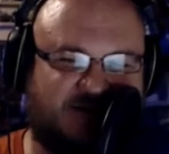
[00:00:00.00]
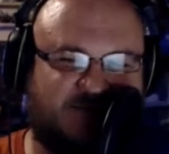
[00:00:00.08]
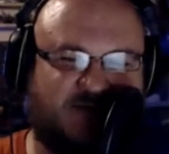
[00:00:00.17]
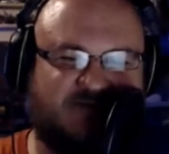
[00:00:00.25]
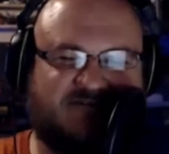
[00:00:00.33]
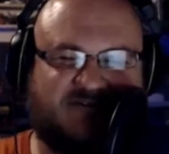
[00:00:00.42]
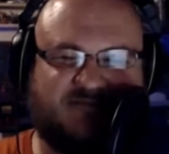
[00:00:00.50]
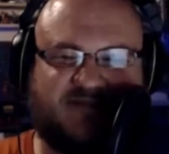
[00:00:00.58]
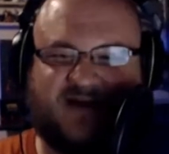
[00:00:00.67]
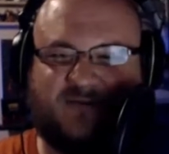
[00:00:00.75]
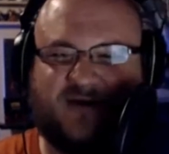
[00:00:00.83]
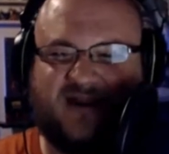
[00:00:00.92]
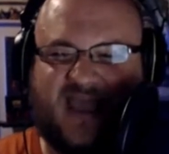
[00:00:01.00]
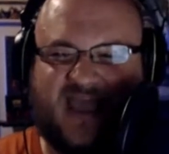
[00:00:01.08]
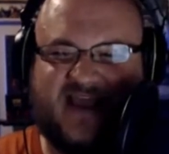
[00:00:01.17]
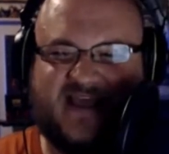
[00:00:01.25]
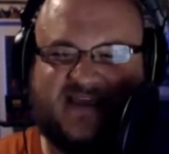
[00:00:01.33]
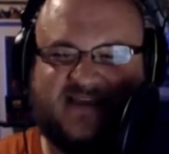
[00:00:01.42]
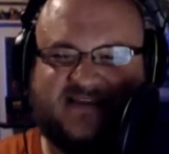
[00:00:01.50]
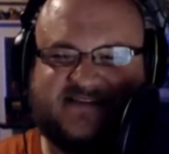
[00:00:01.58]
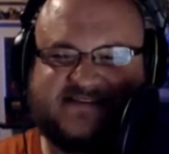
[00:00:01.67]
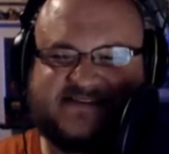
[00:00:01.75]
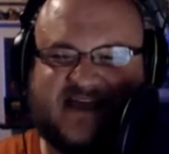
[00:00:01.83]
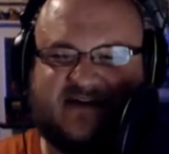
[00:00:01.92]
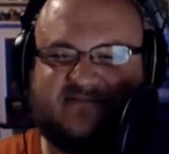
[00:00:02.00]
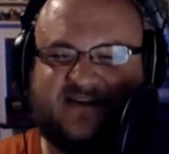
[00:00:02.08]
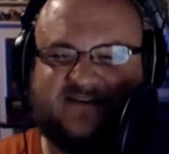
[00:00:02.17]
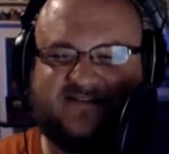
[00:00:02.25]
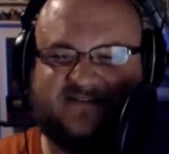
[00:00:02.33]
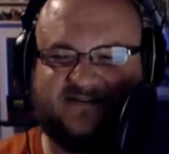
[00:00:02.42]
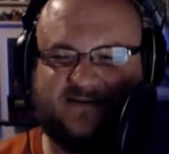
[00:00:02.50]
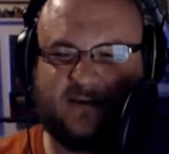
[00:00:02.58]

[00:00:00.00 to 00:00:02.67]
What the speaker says: The movie from the 87?